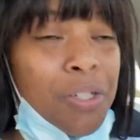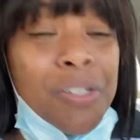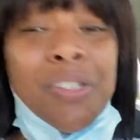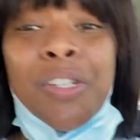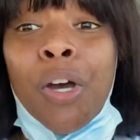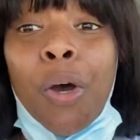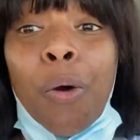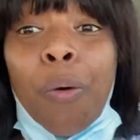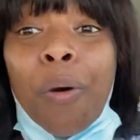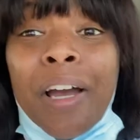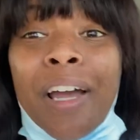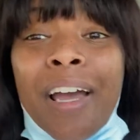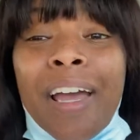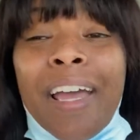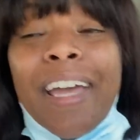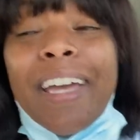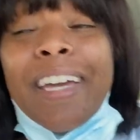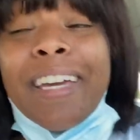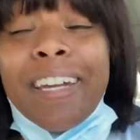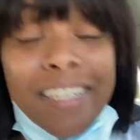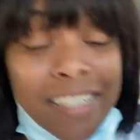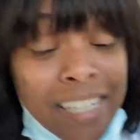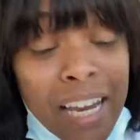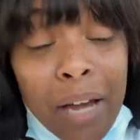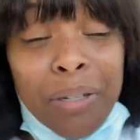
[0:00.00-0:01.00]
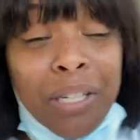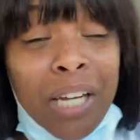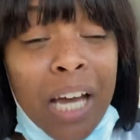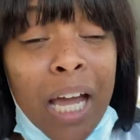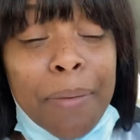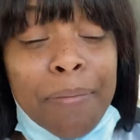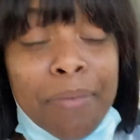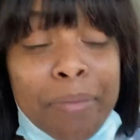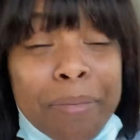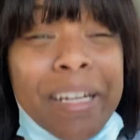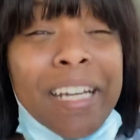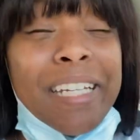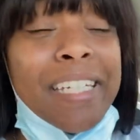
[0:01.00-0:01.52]
so it is now time
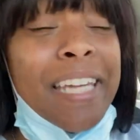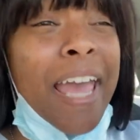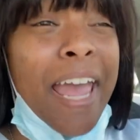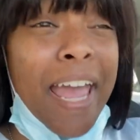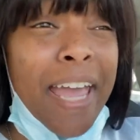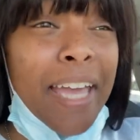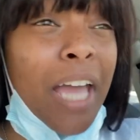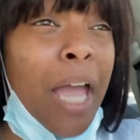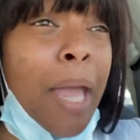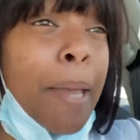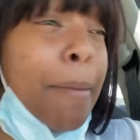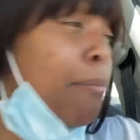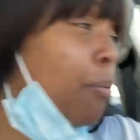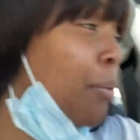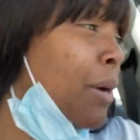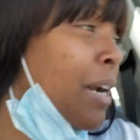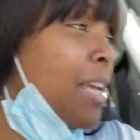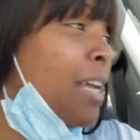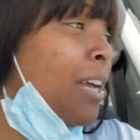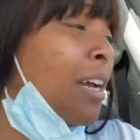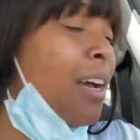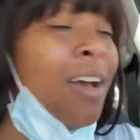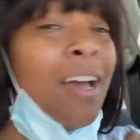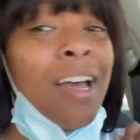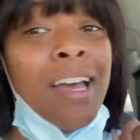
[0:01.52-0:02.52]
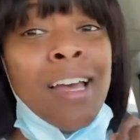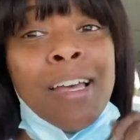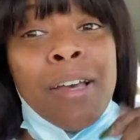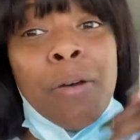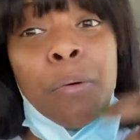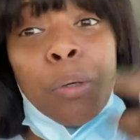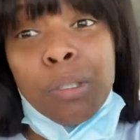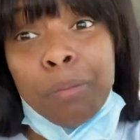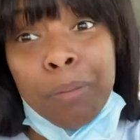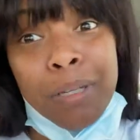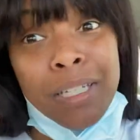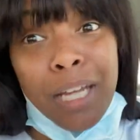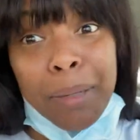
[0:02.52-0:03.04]
for me to take a break,
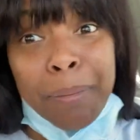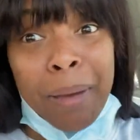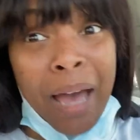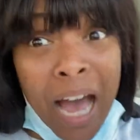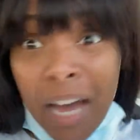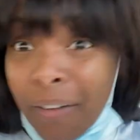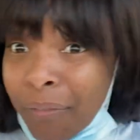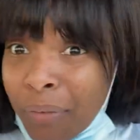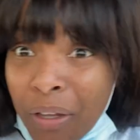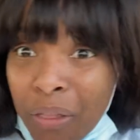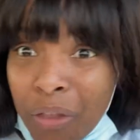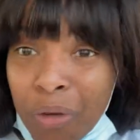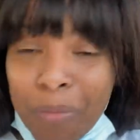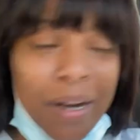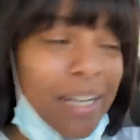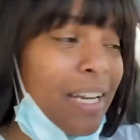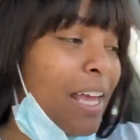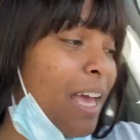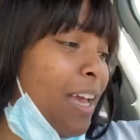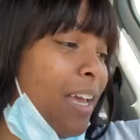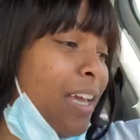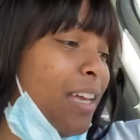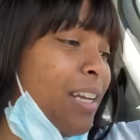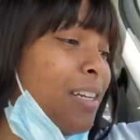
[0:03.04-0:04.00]
which means I'm halfway through my day.